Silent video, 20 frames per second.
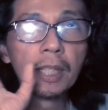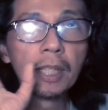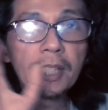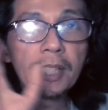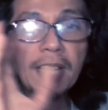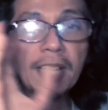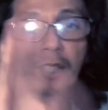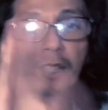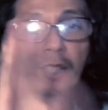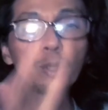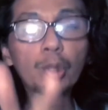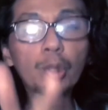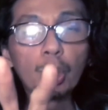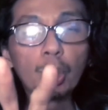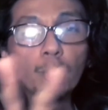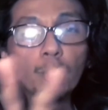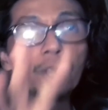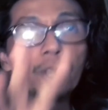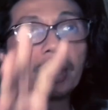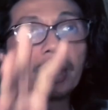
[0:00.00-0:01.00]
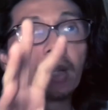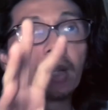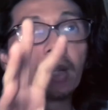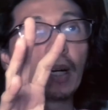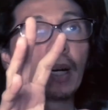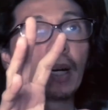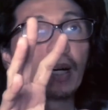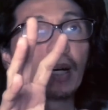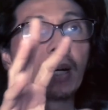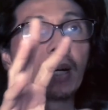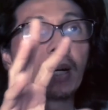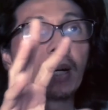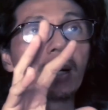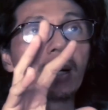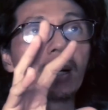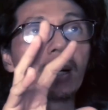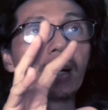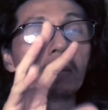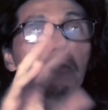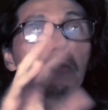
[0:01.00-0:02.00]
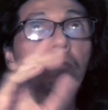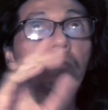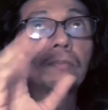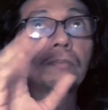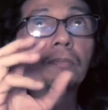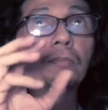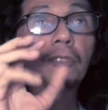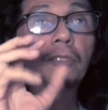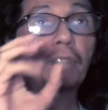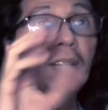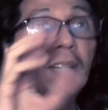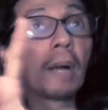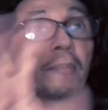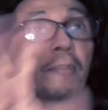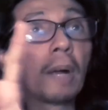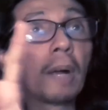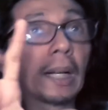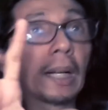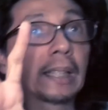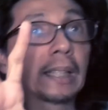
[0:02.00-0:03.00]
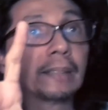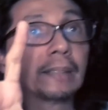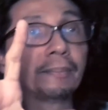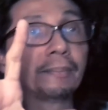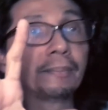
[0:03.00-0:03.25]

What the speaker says: Season 2's trademark.